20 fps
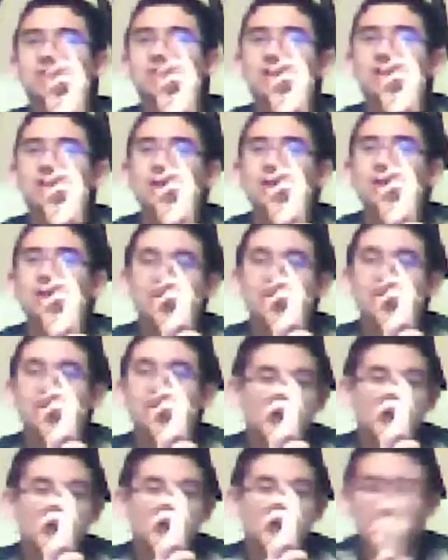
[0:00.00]
horses on your
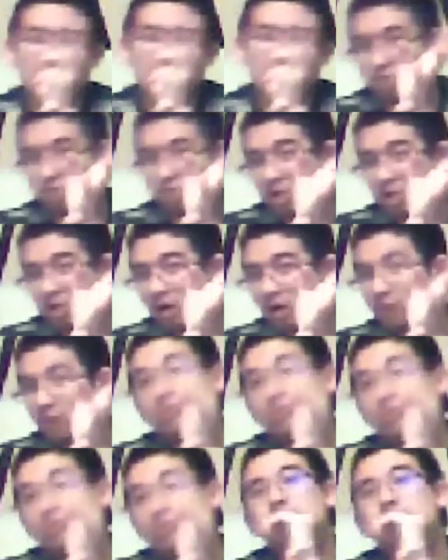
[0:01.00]
that PC suits your
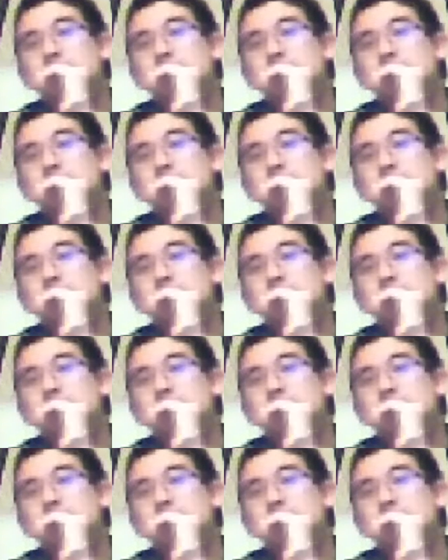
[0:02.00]
style.